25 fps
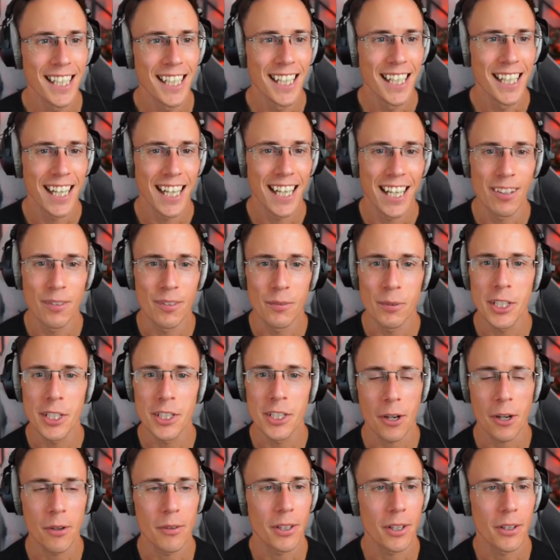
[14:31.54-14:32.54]
And we
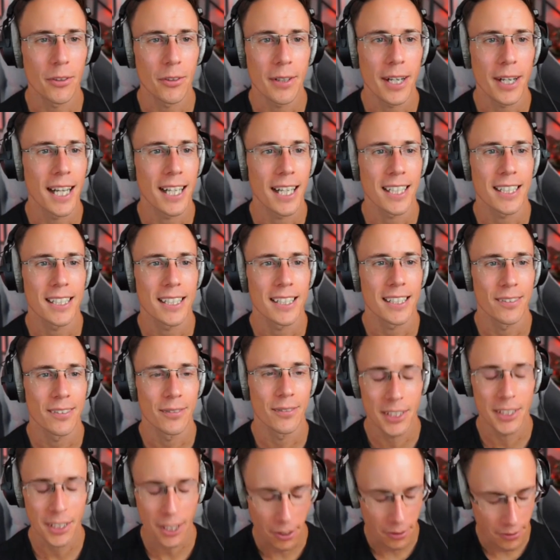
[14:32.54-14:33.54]
don't
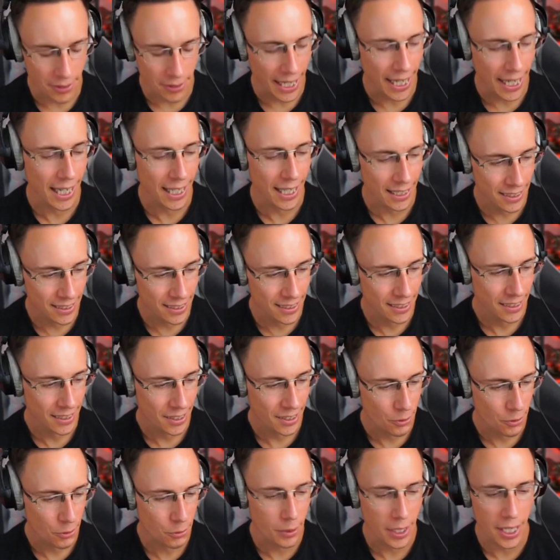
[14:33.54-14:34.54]
act
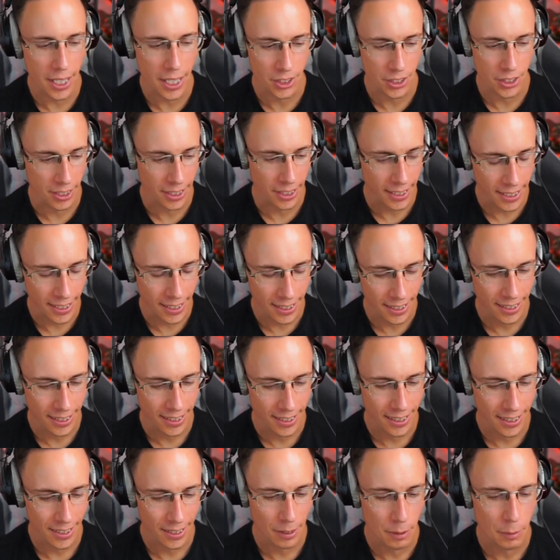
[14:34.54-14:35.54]
rationally
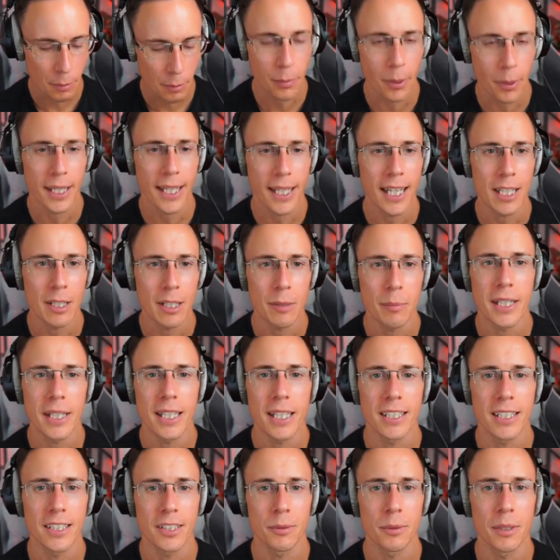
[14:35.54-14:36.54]
by any
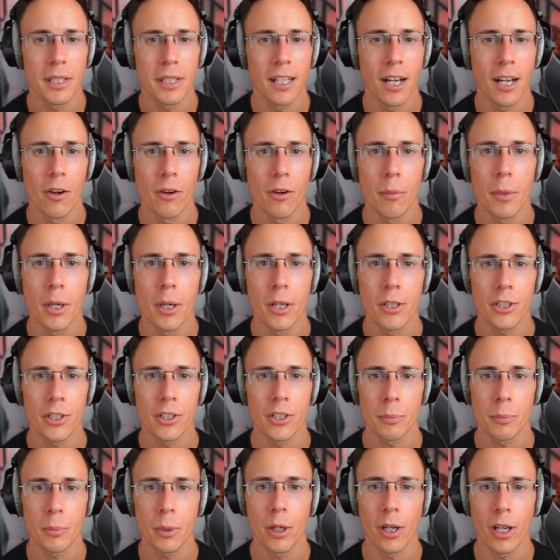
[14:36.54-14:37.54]
means. Our
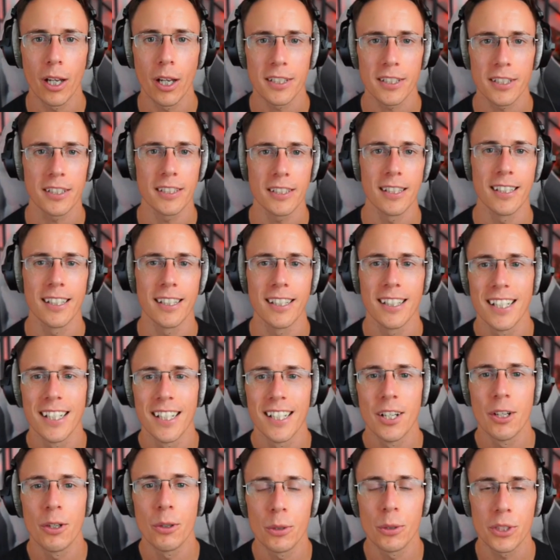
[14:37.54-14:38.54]
emotions pull us to
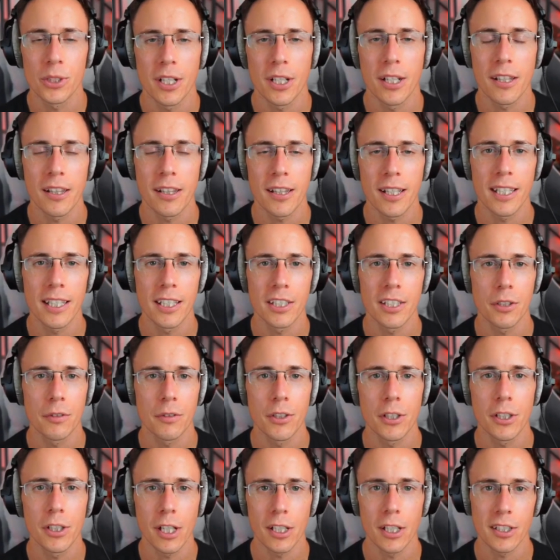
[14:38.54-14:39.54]
all sides of things. So
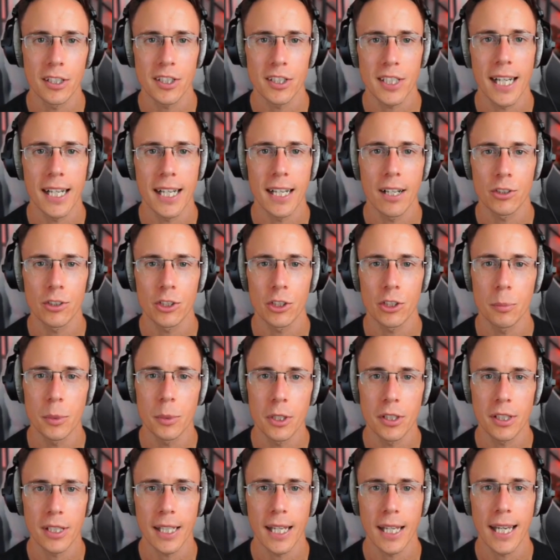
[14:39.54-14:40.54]
if you can understand how to
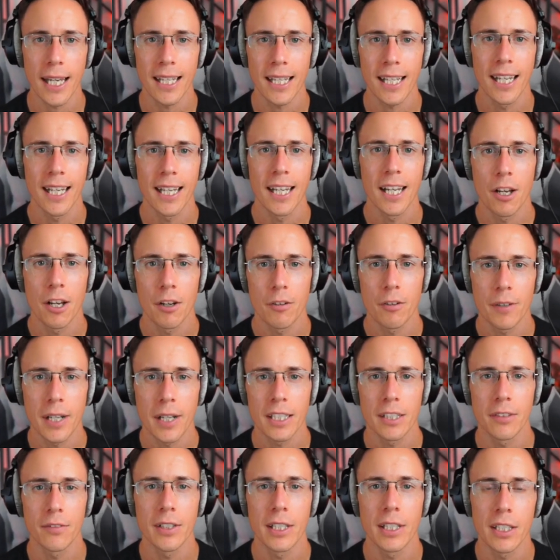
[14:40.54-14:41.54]
communicate
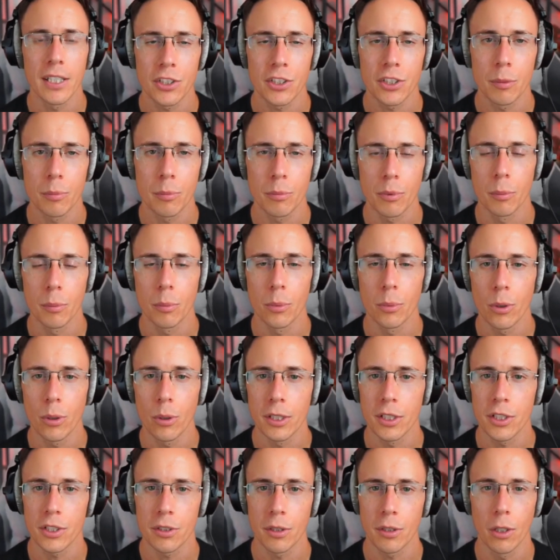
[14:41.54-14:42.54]
effectively, it's super
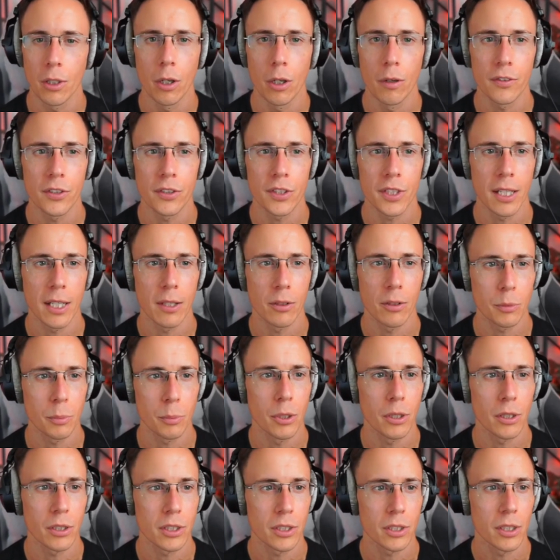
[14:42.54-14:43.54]
important. So a lot of sales
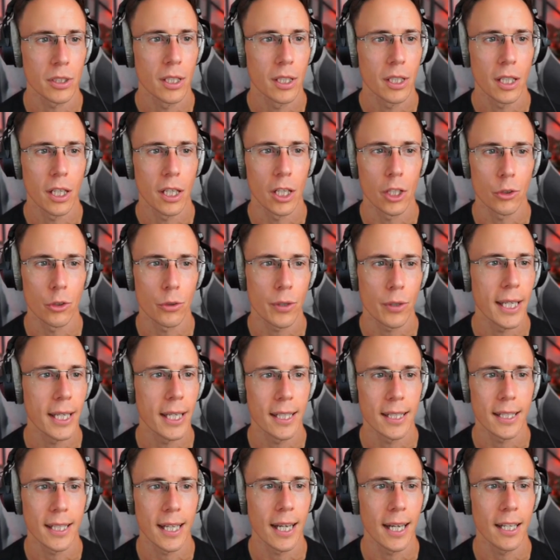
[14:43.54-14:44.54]
books are great
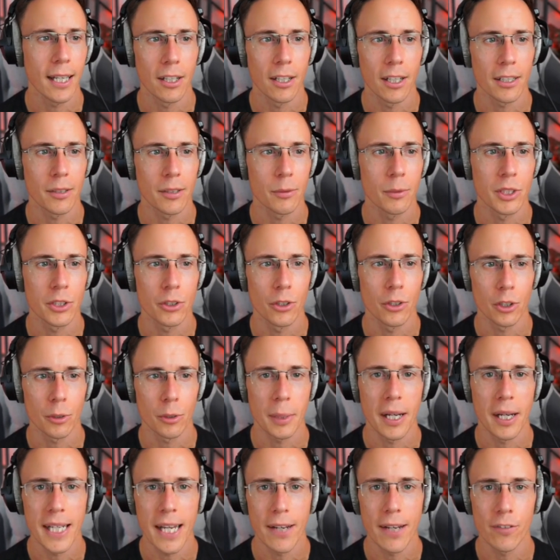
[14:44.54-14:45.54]
at that. Like we talked
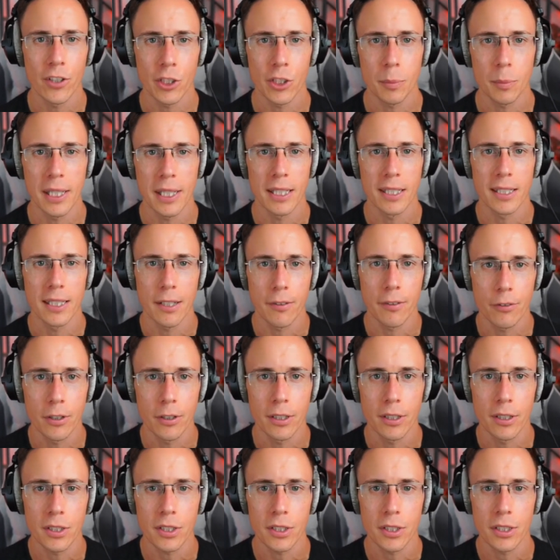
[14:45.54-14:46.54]
about Never Split the
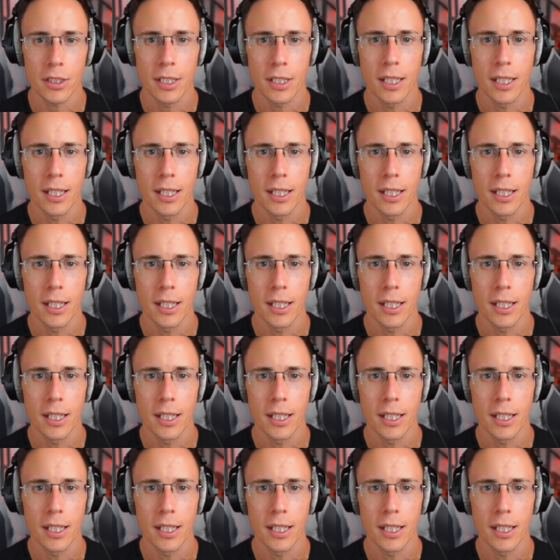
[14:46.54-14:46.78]
Difference,